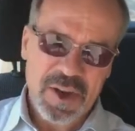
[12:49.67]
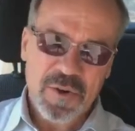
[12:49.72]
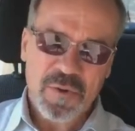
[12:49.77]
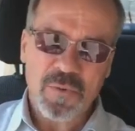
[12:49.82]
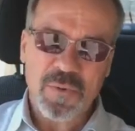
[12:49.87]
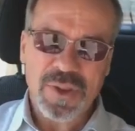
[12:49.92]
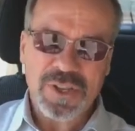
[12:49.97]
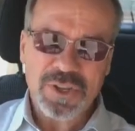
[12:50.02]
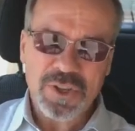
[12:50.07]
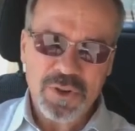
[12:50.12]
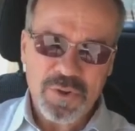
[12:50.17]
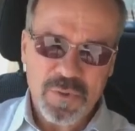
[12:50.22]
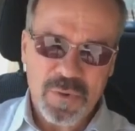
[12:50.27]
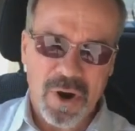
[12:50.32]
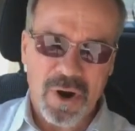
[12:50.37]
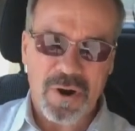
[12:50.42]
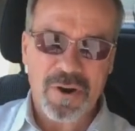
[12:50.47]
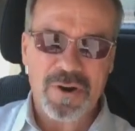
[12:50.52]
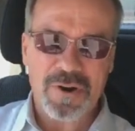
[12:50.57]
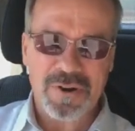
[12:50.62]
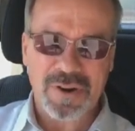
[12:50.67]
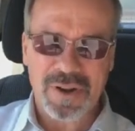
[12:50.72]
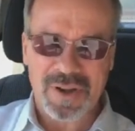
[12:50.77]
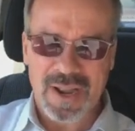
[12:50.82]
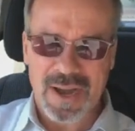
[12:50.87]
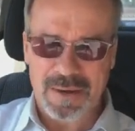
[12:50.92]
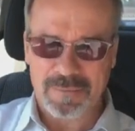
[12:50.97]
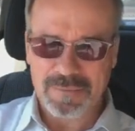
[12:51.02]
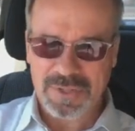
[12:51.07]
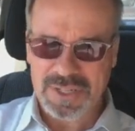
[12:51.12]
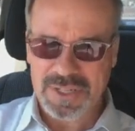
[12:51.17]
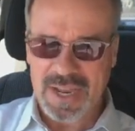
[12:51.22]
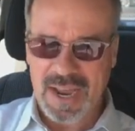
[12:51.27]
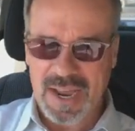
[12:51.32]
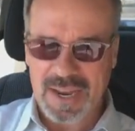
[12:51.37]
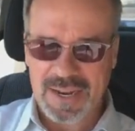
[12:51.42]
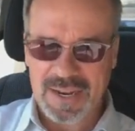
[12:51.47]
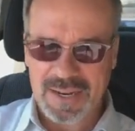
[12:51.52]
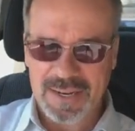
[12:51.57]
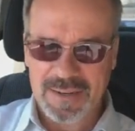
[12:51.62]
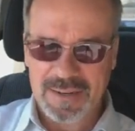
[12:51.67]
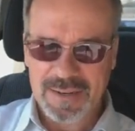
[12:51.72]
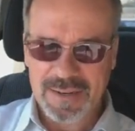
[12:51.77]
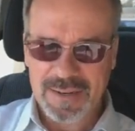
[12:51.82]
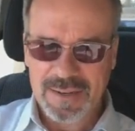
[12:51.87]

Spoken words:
When you are lopsided